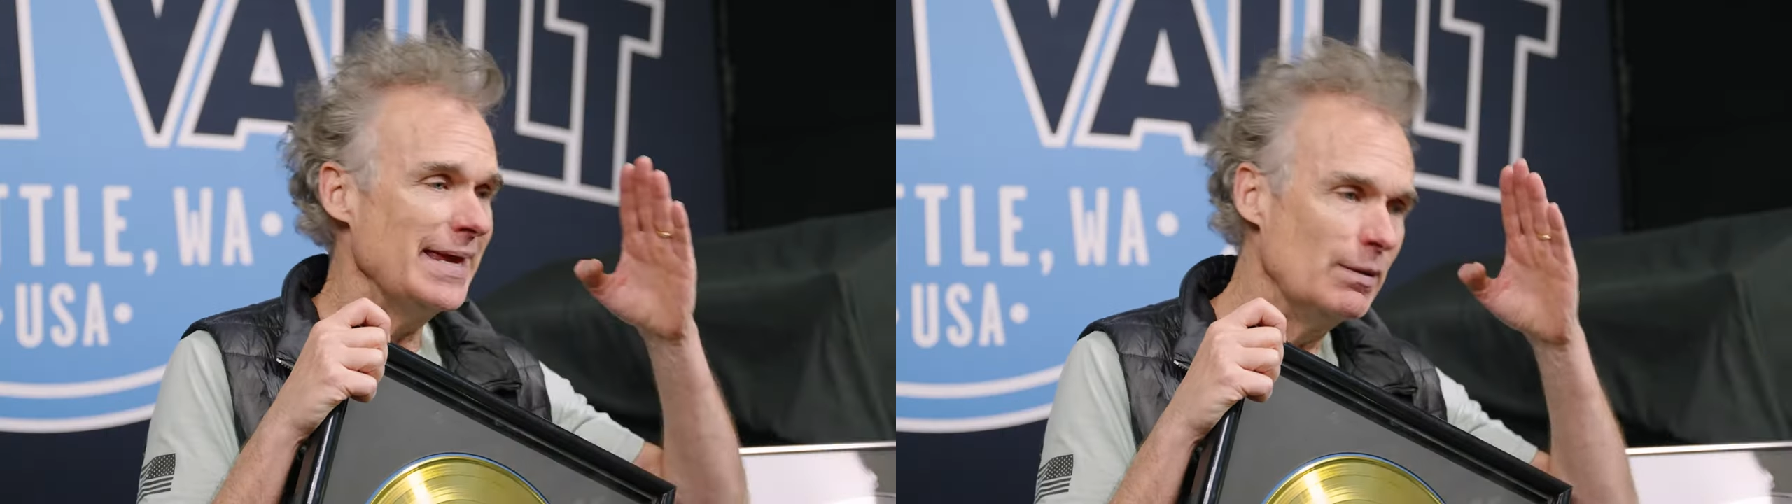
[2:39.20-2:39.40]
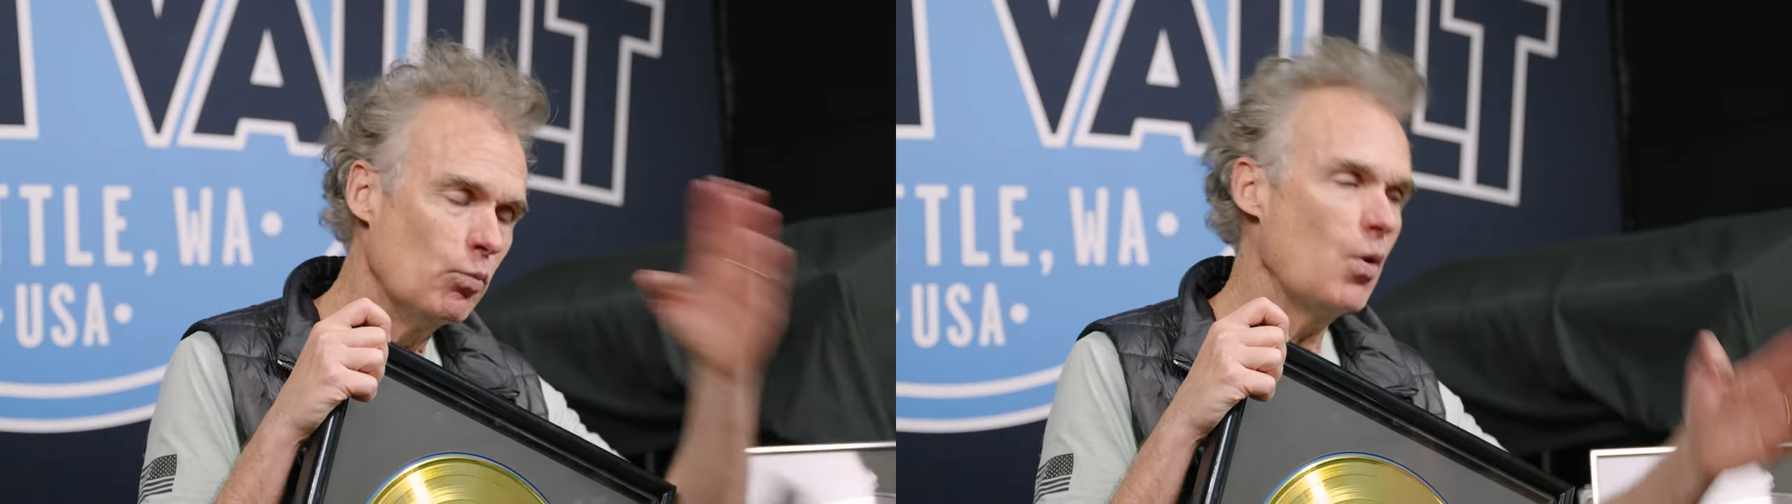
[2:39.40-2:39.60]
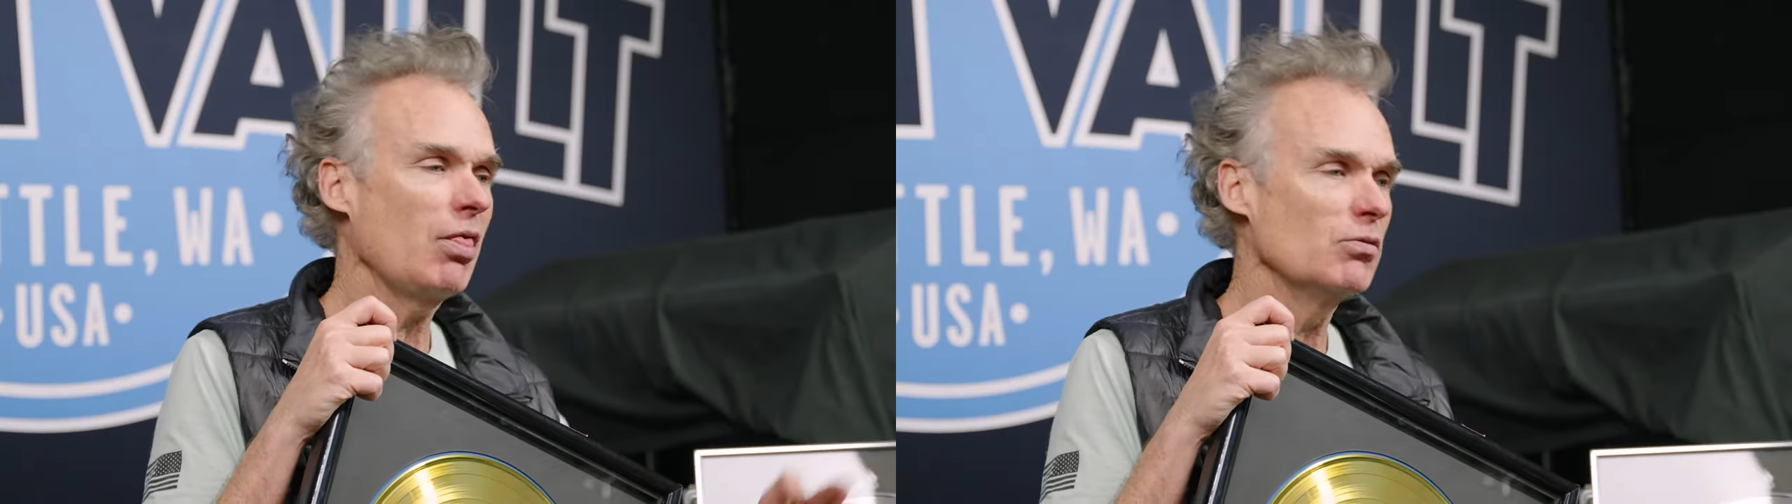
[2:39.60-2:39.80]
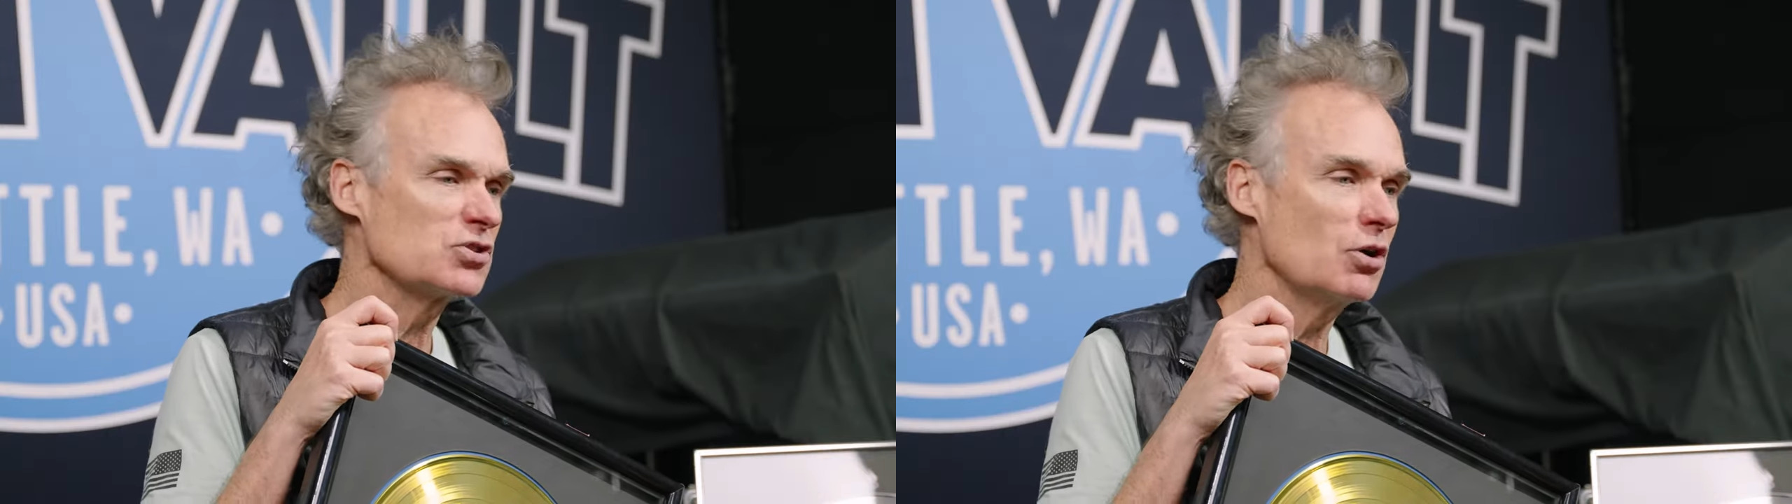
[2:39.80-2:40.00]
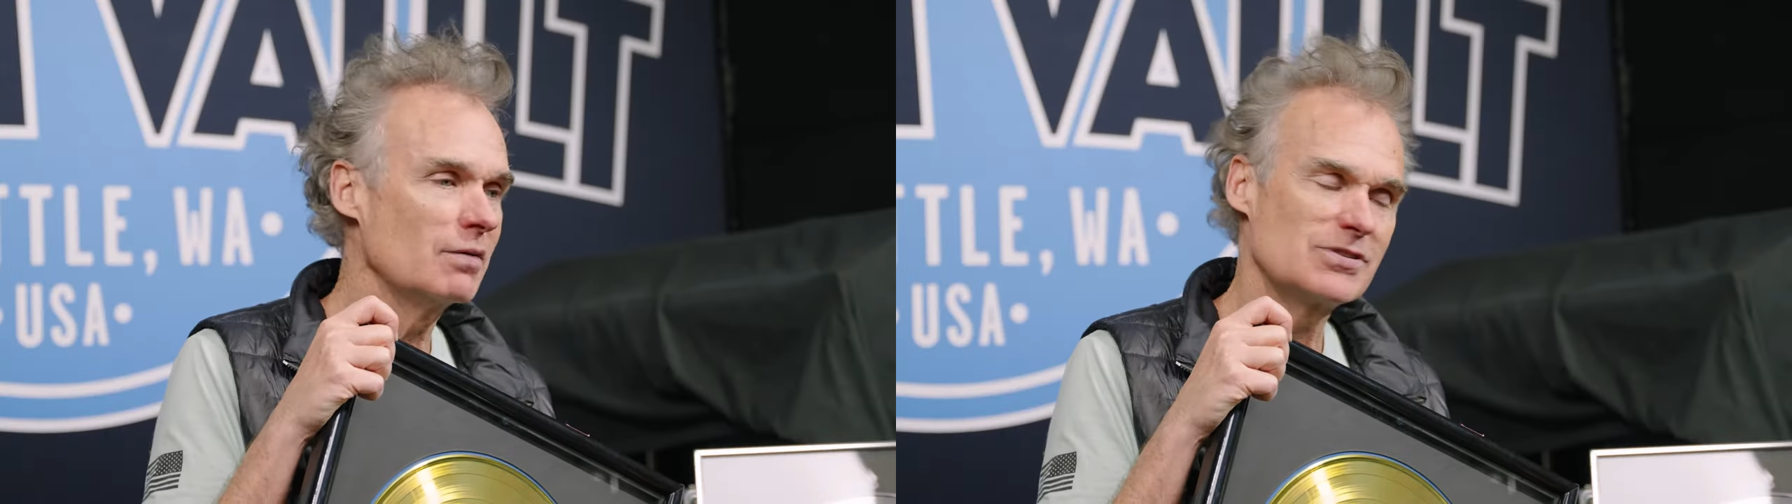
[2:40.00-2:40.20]
In one of
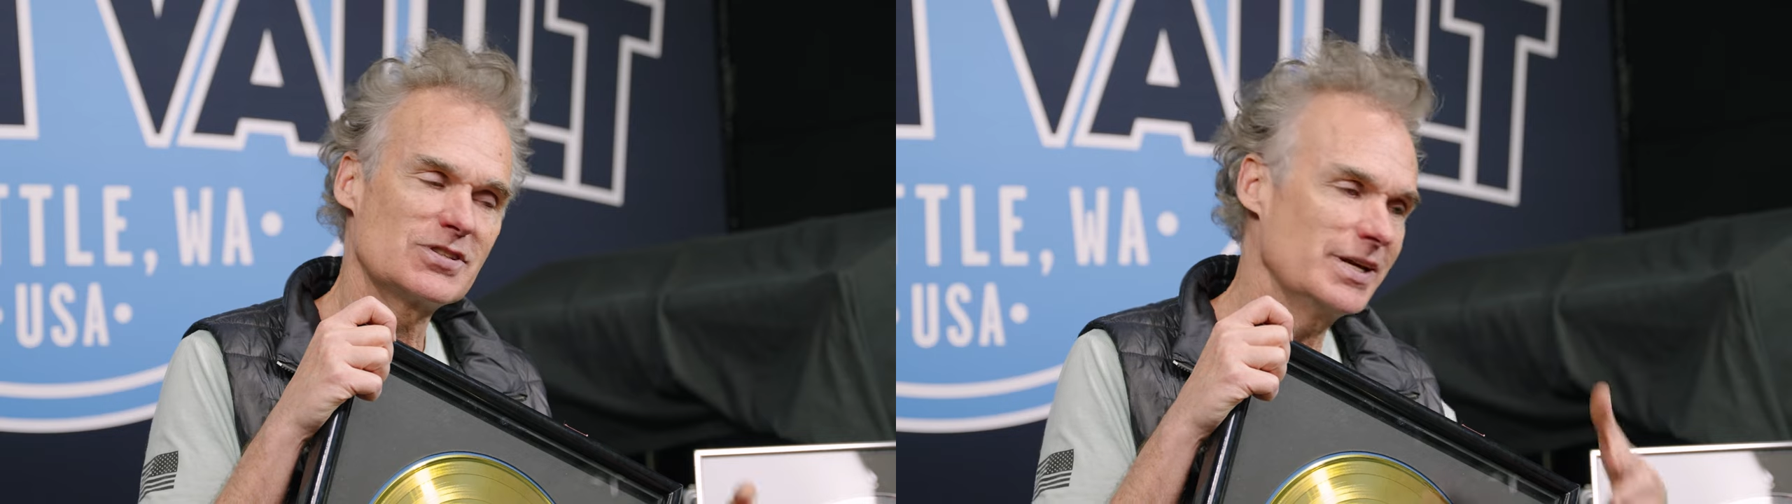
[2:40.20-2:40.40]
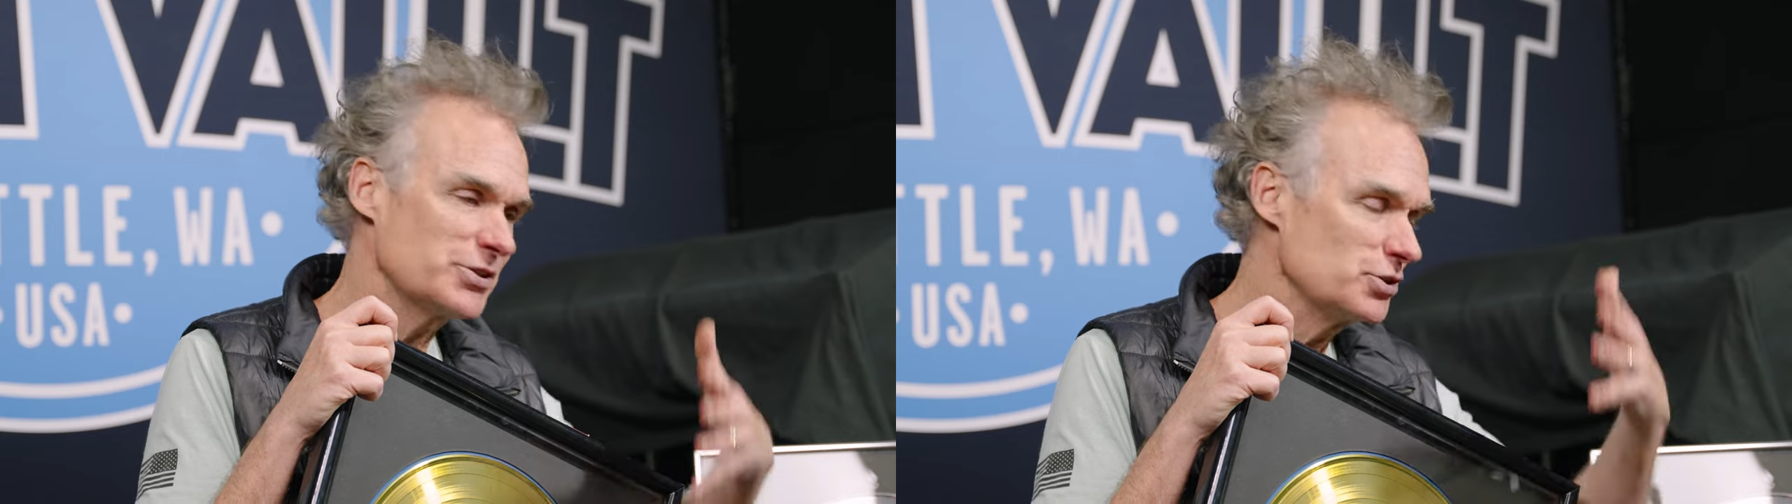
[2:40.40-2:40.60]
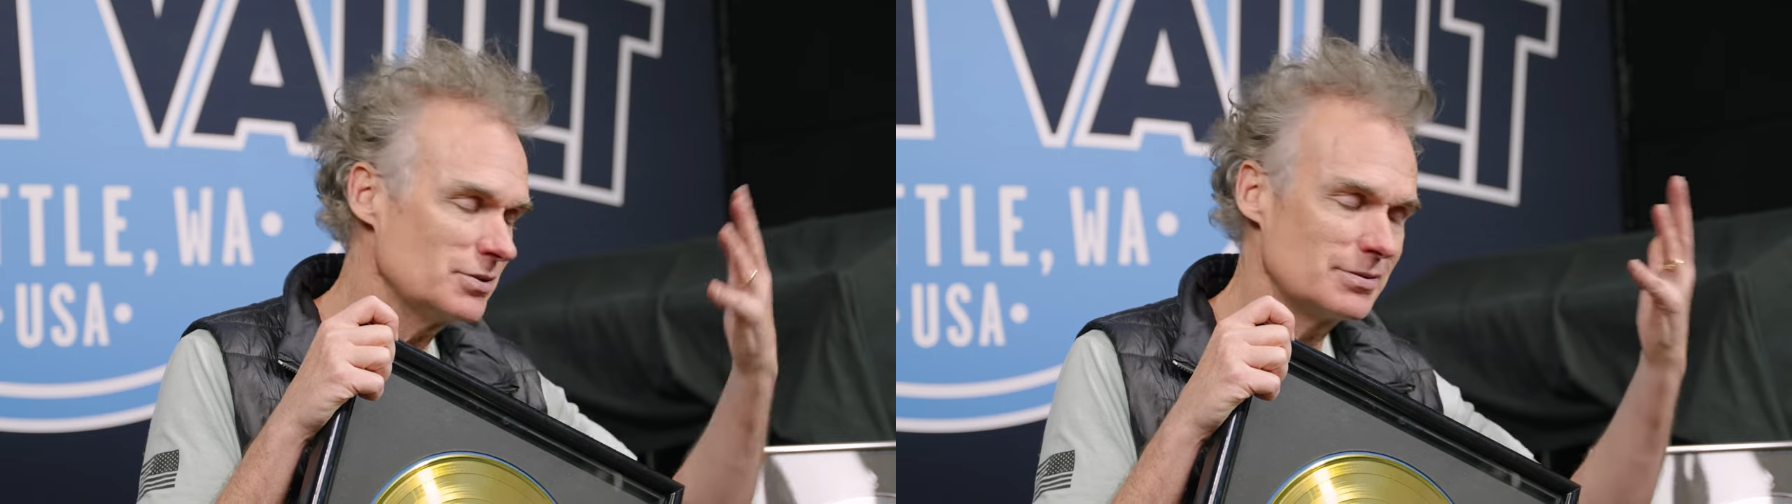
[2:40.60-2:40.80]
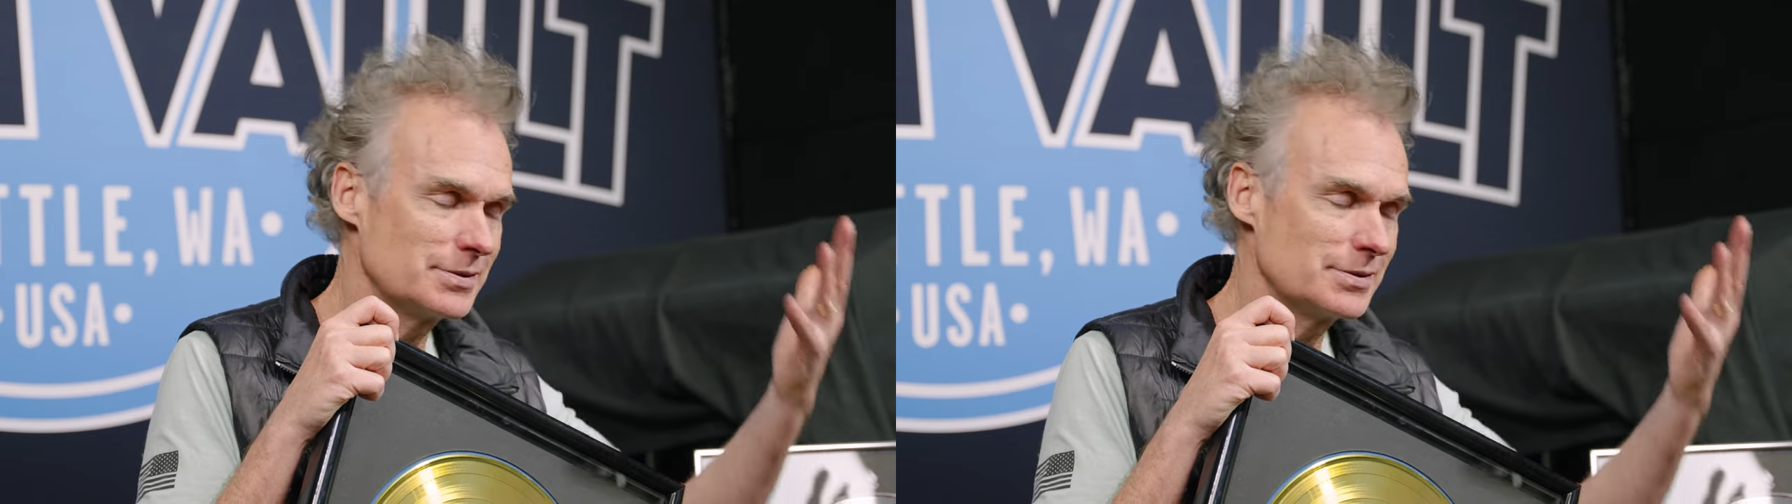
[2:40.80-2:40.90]
those conversations,